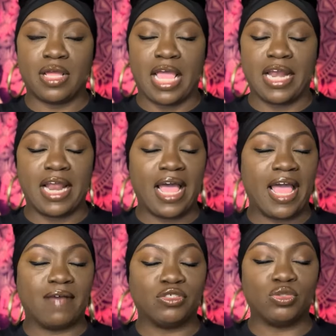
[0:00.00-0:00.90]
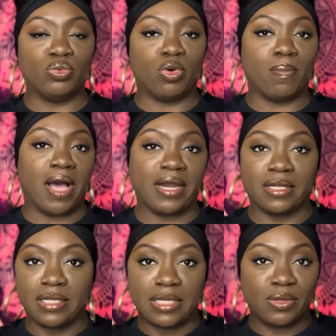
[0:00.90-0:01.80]
and not have to
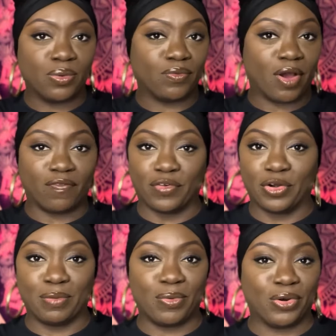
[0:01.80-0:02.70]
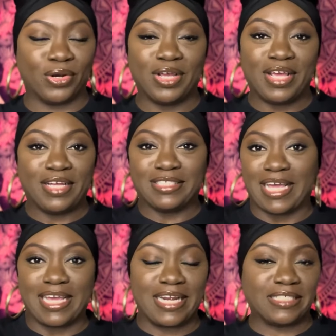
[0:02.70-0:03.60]
robotically affirm or
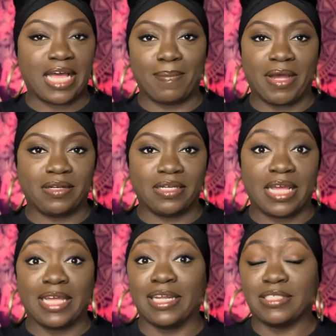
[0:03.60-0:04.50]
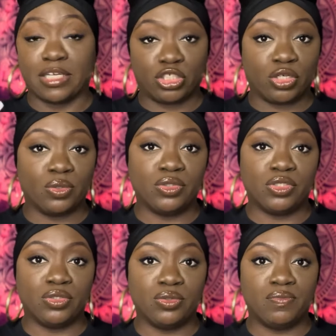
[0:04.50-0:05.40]
take any time out of the day unless I chose
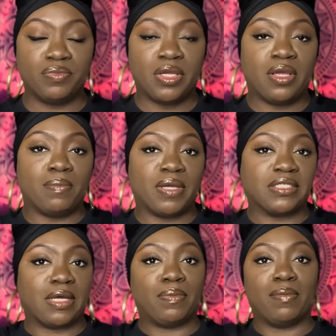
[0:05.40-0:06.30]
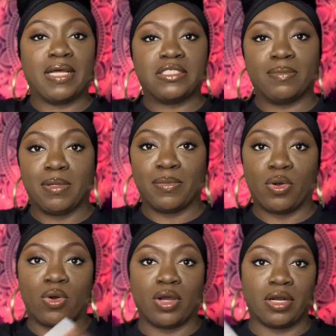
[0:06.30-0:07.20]
to, because I put my
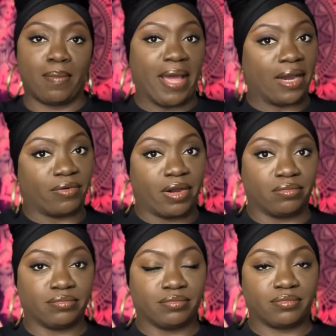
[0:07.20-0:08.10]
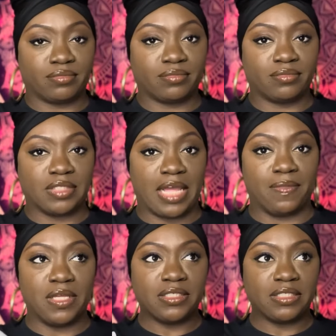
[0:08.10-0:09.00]
subliminal on in the background.
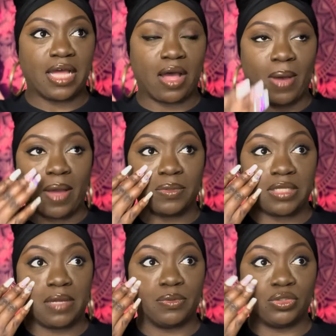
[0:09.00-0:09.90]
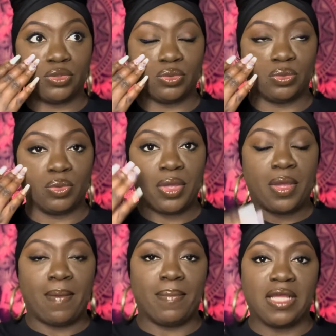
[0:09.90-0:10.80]
And this is how I was able to
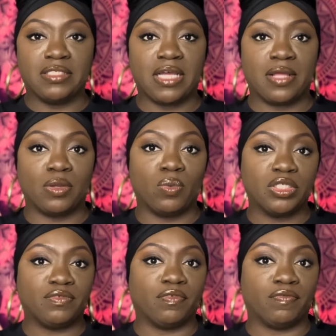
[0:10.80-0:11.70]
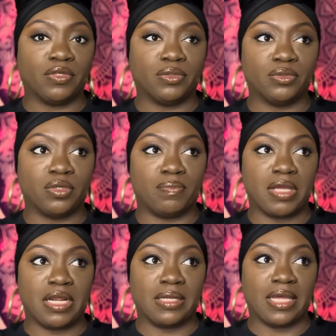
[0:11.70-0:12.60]
maintain the wish fulfilled,
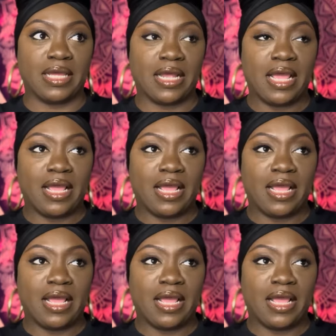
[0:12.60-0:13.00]
meaning that